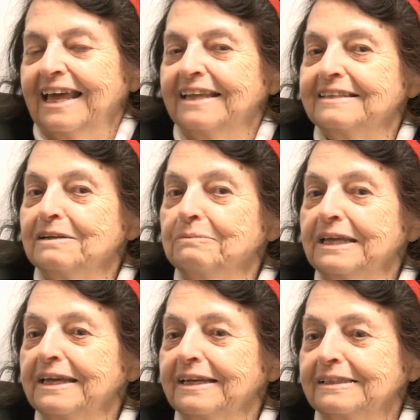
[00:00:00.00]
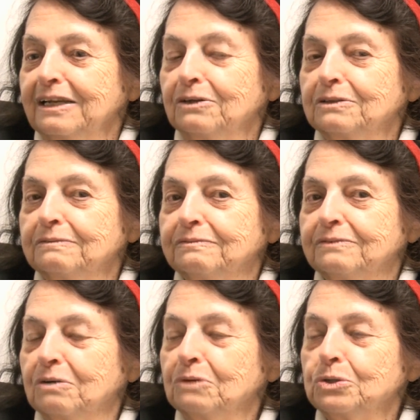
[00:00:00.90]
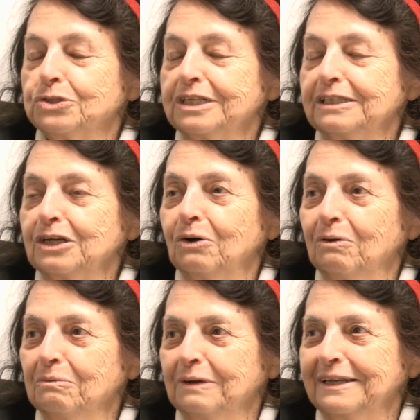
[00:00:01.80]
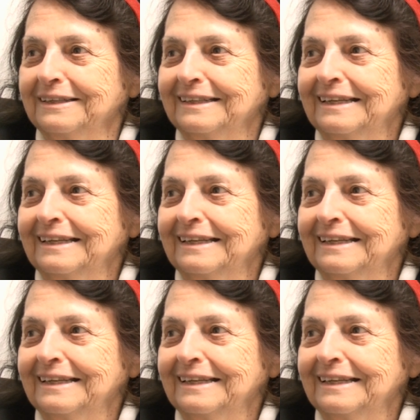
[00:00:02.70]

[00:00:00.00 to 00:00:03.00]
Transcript: until we heard a lot of commotion in the hallway